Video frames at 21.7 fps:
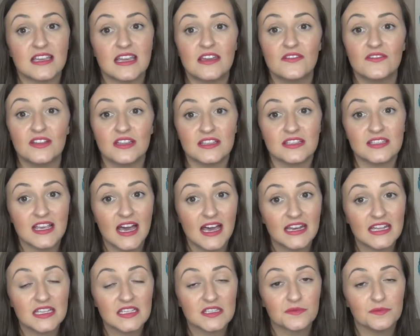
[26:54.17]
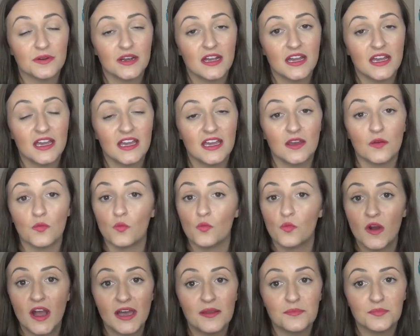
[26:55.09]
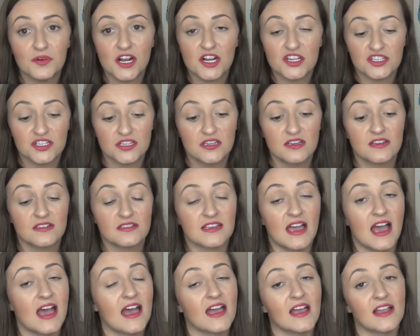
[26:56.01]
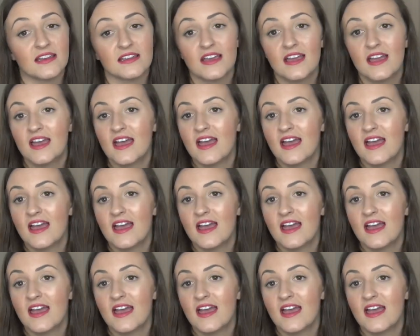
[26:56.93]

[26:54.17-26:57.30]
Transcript: even setting spray and wet brushes and